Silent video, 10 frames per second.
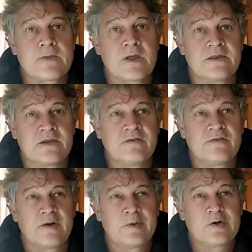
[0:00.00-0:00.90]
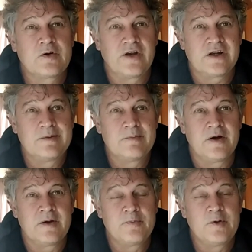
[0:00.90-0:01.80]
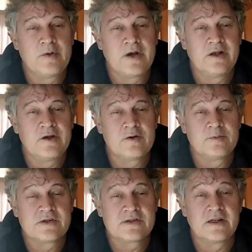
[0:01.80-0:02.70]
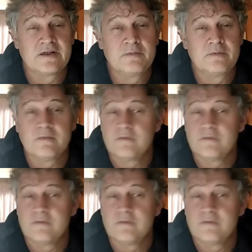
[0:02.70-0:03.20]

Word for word: I think, if I remember correctly, by Puma helicopters and a,